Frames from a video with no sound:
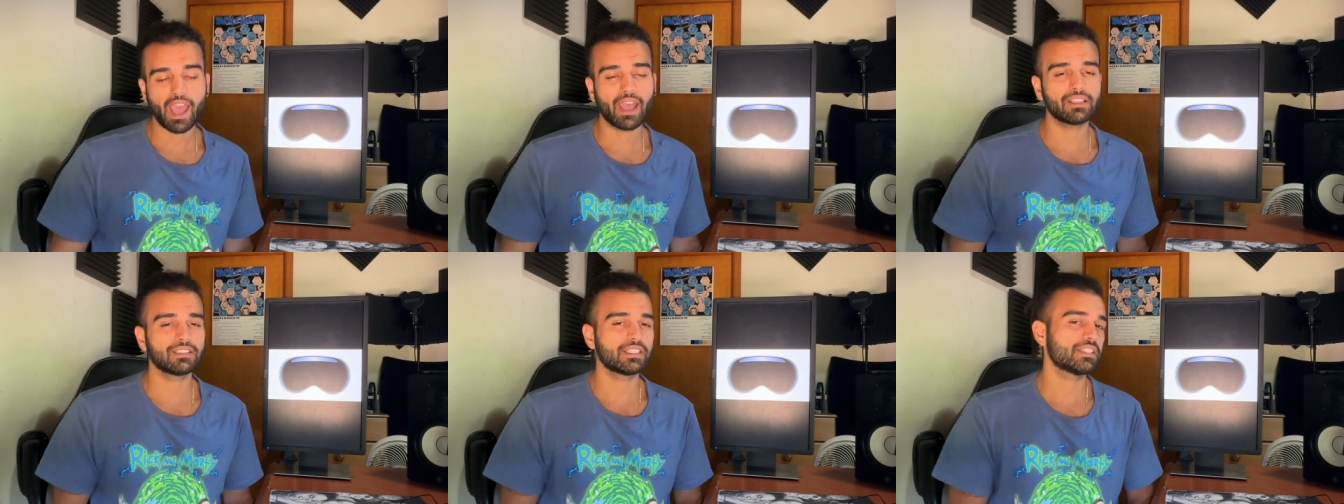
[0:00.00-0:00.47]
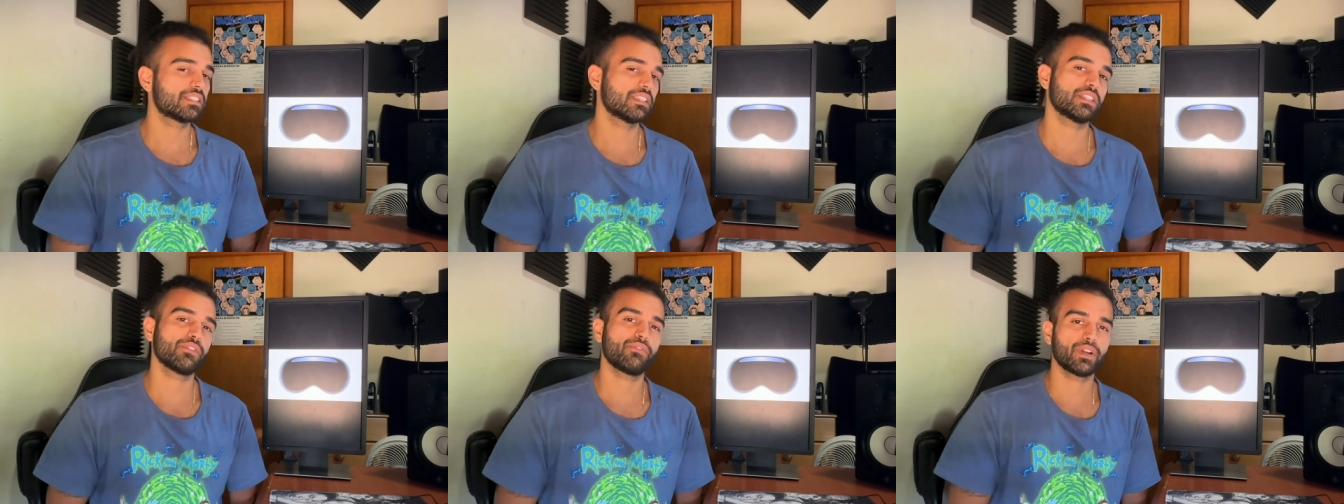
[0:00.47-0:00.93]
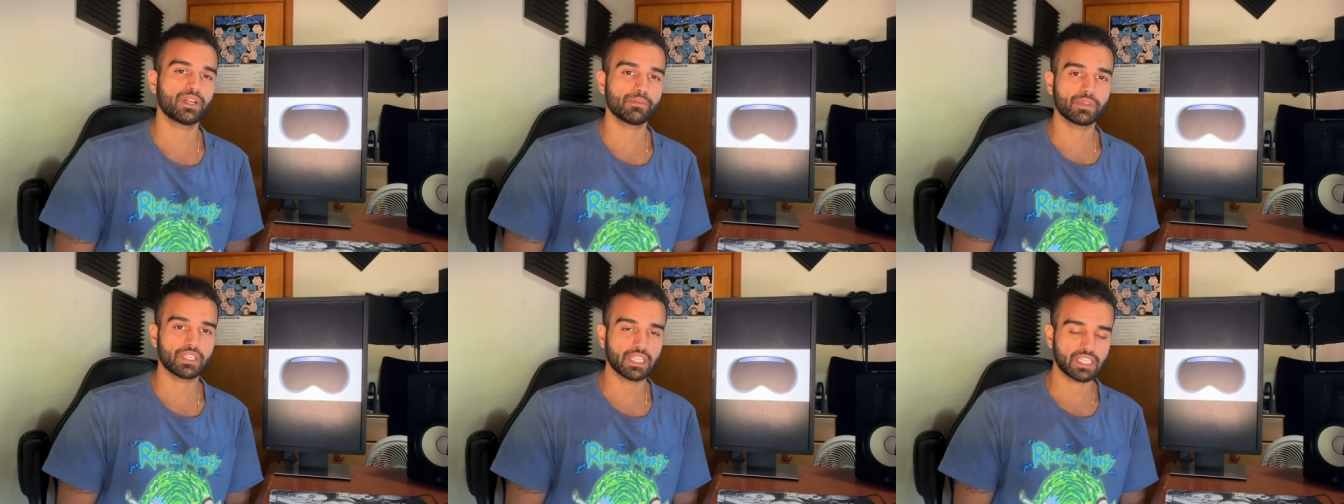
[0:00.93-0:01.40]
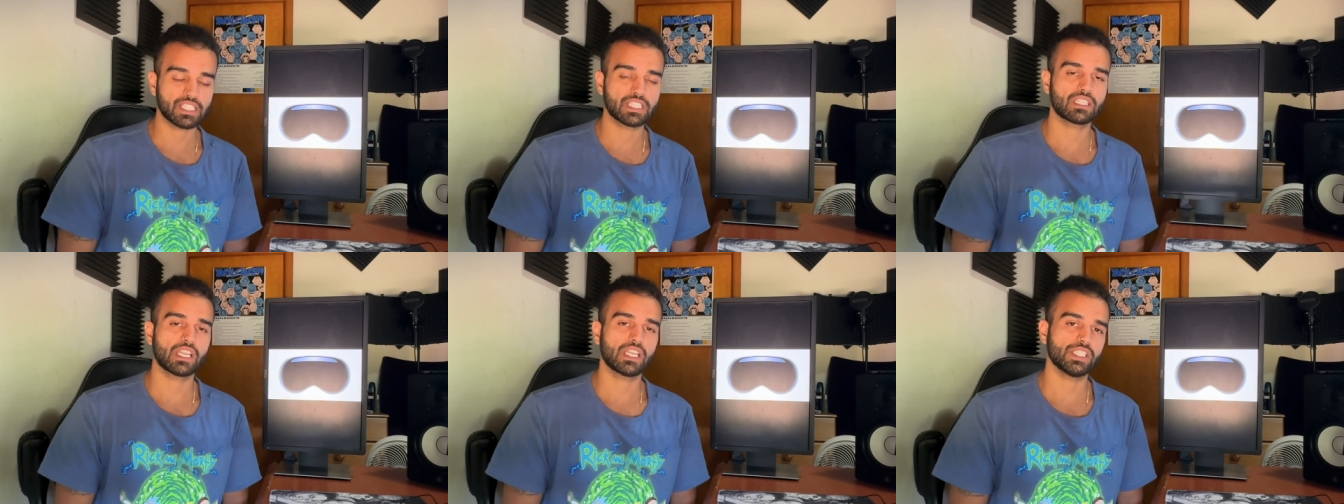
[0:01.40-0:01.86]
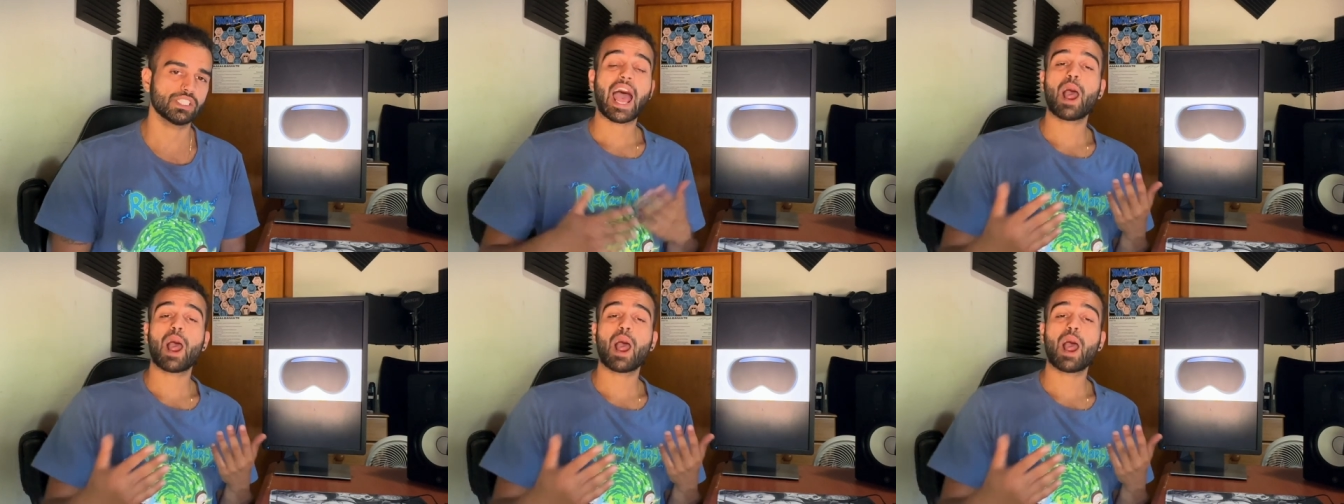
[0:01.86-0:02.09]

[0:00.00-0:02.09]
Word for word: at least in the very beginning stages.